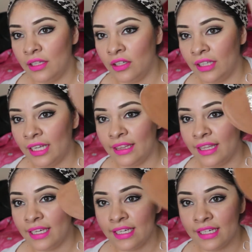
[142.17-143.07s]
They look like
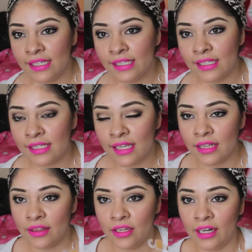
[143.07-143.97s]
this.
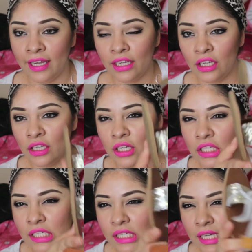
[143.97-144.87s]
They're like
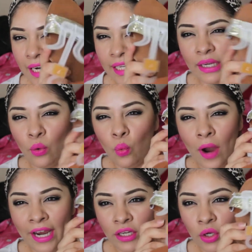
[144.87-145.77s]
kind of like a
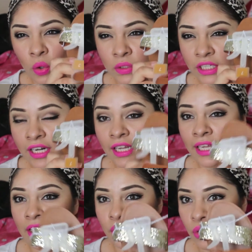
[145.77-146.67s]
white gold. They're not
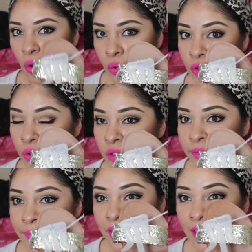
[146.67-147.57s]
like a
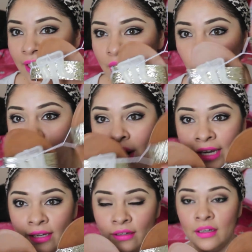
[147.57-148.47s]
gold, but they're like a
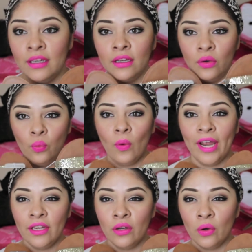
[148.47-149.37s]

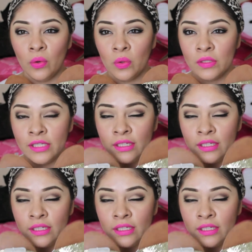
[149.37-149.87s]
white gold.